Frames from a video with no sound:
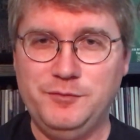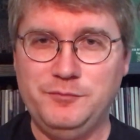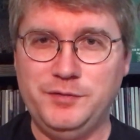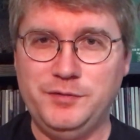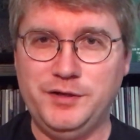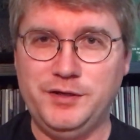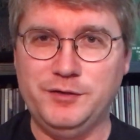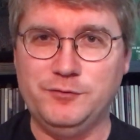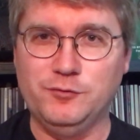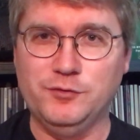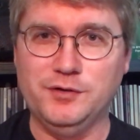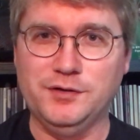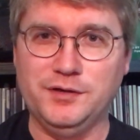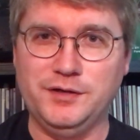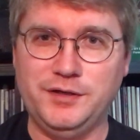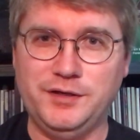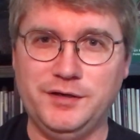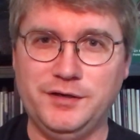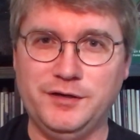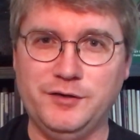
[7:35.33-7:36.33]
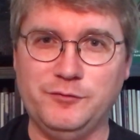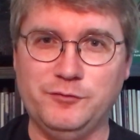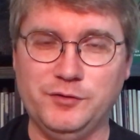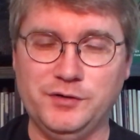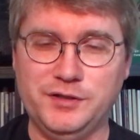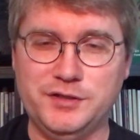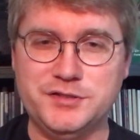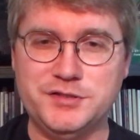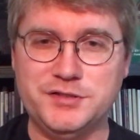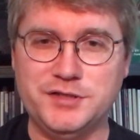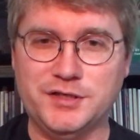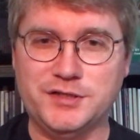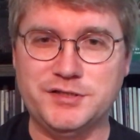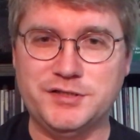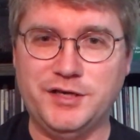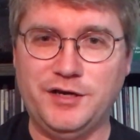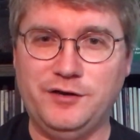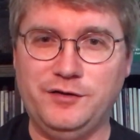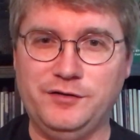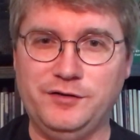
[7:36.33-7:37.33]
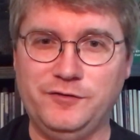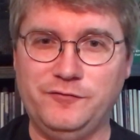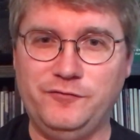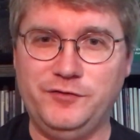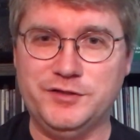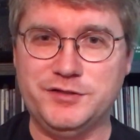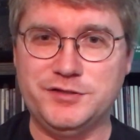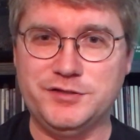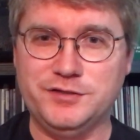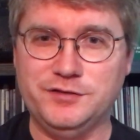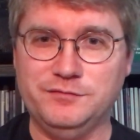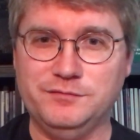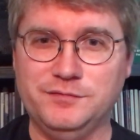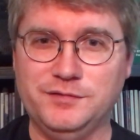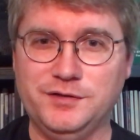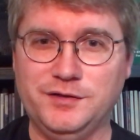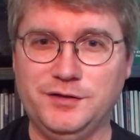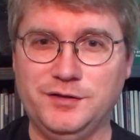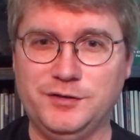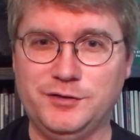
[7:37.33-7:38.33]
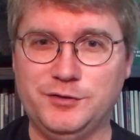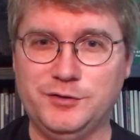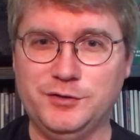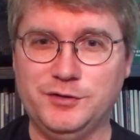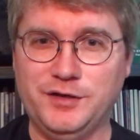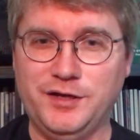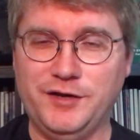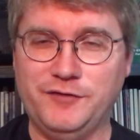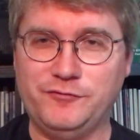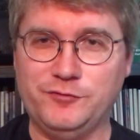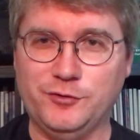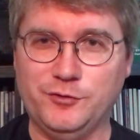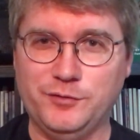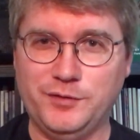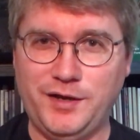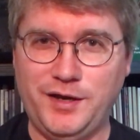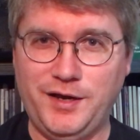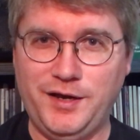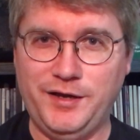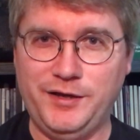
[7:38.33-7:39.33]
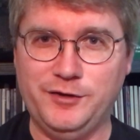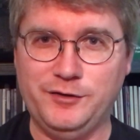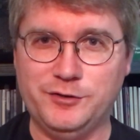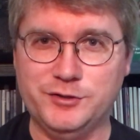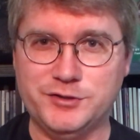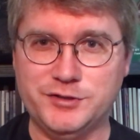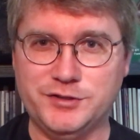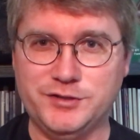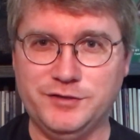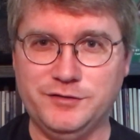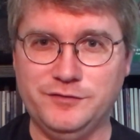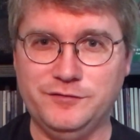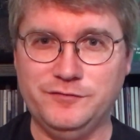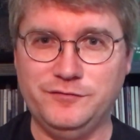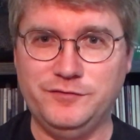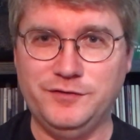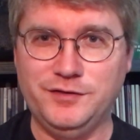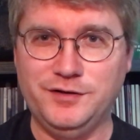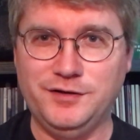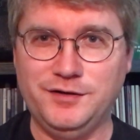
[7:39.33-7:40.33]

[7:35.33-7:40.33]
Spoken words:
but it really sticks out, and it fits in good after the high energy of